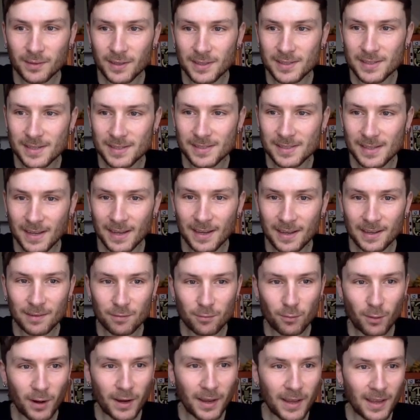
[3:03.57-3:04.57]
This is it
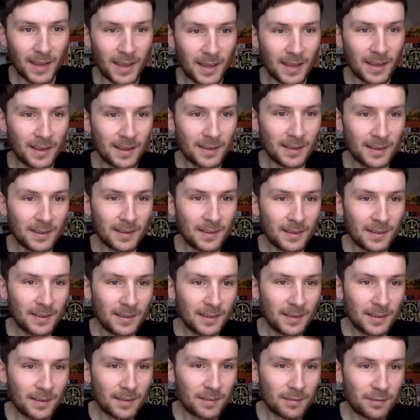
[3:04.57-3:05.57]
right here
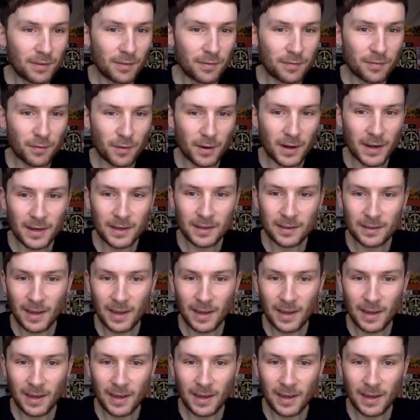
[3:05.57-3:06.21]
for free,